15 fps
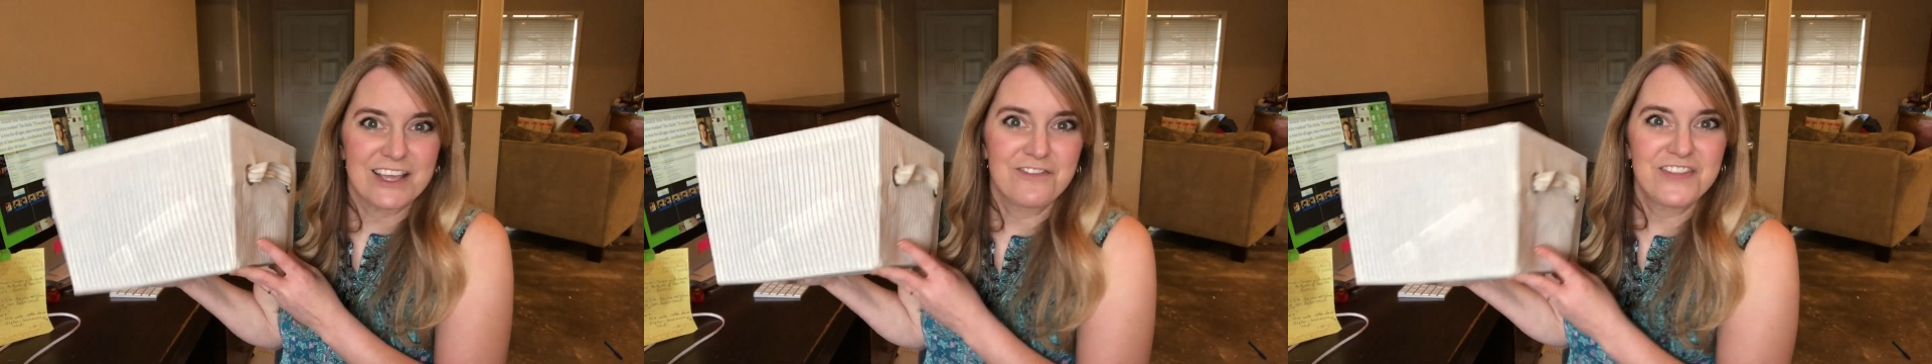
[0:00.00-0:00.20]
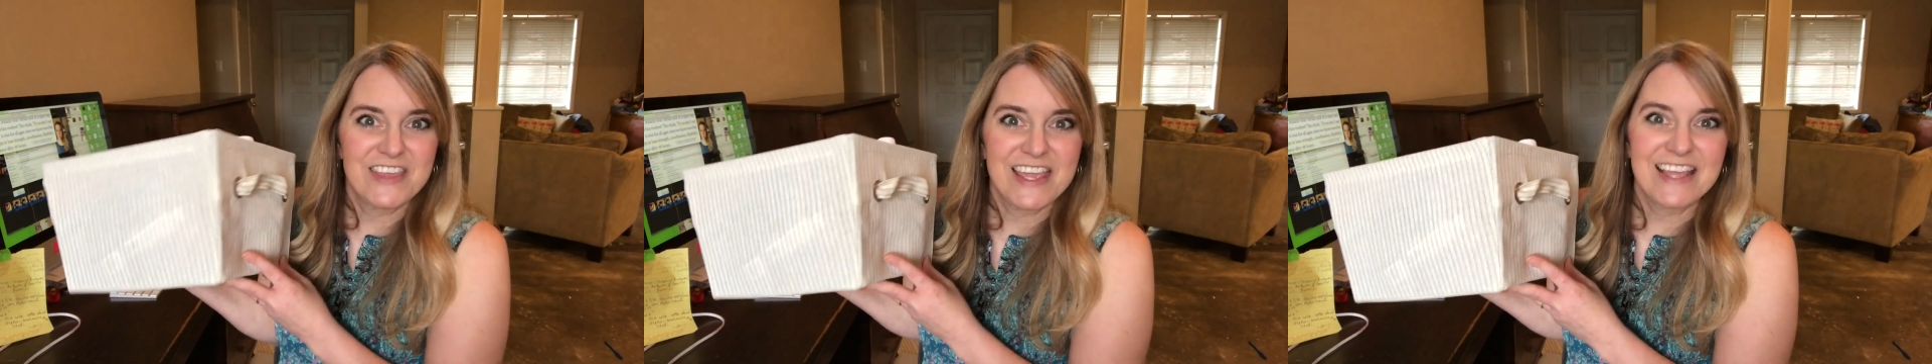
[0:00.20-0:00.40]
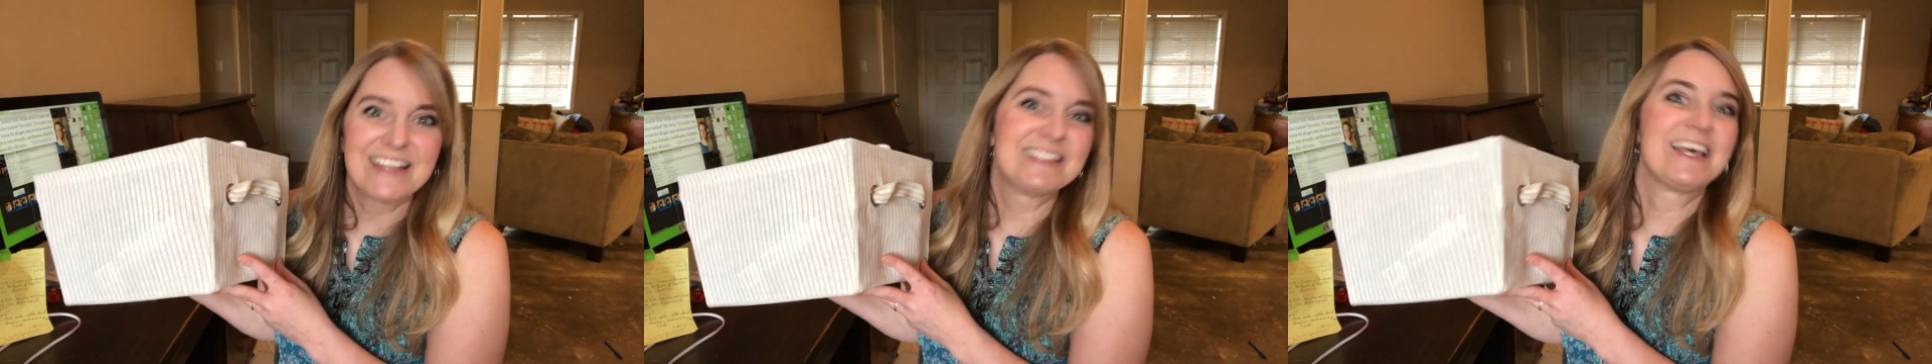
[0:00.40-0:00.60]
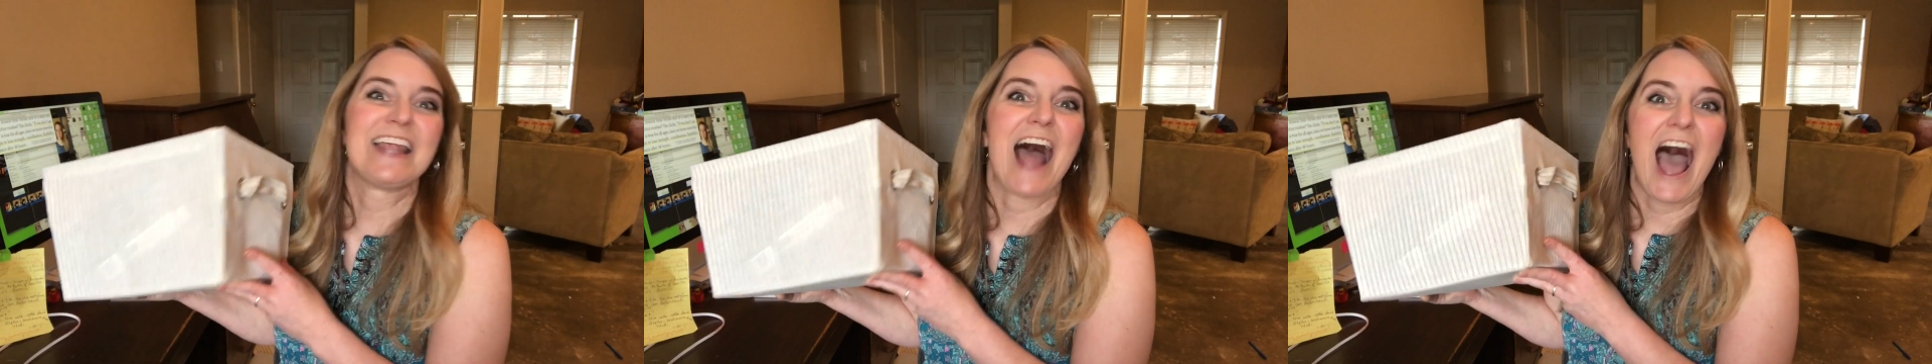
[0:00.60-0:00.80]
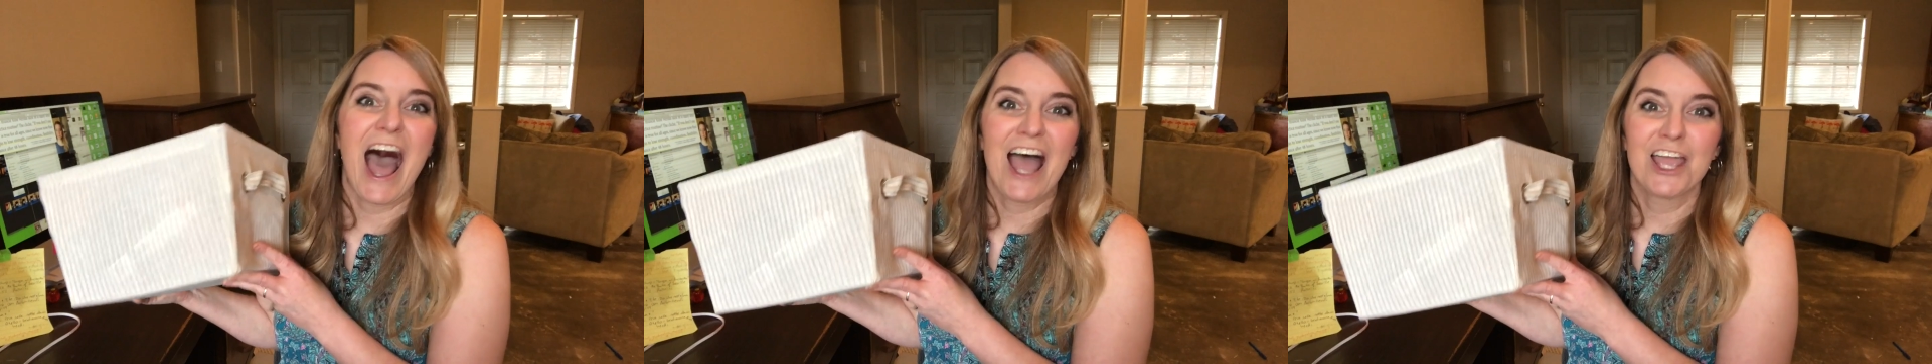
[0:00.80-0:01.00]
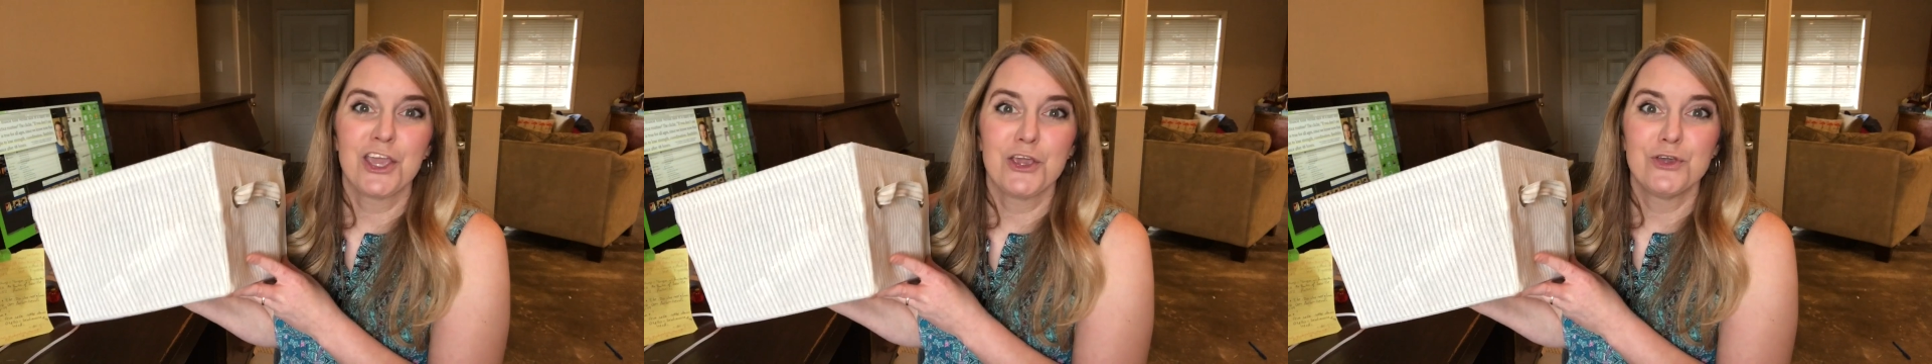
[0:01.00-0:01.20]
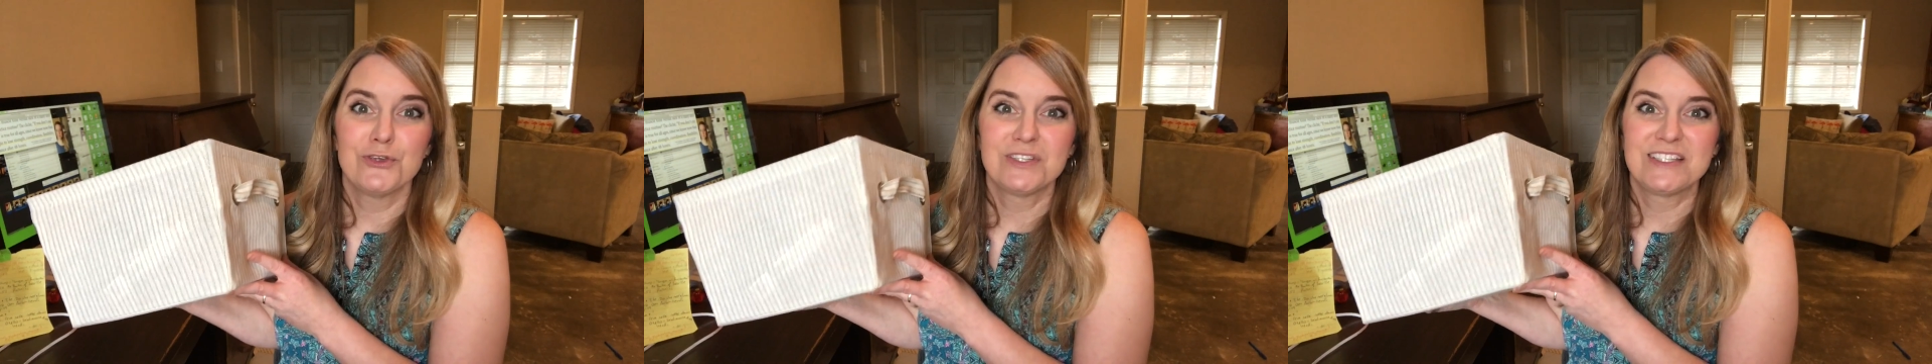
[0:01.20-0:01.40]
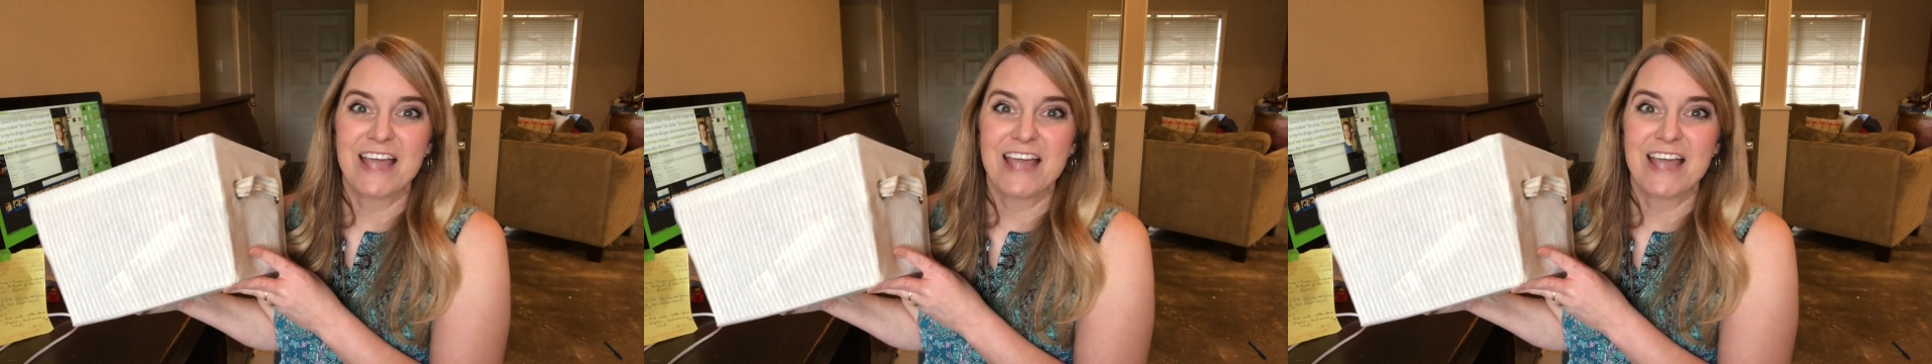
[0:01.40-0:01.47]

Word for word: of things that I use